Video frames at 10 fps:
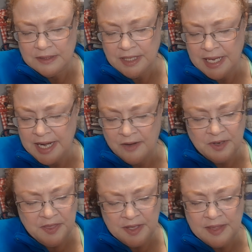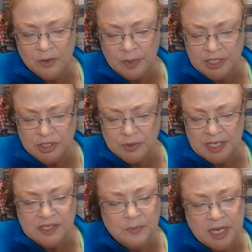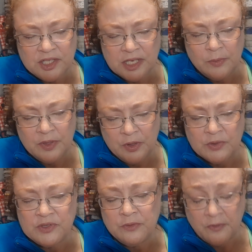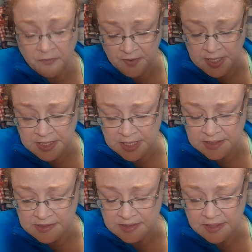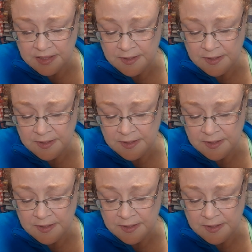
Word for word: in everything that we do, and especially with those who've offended us.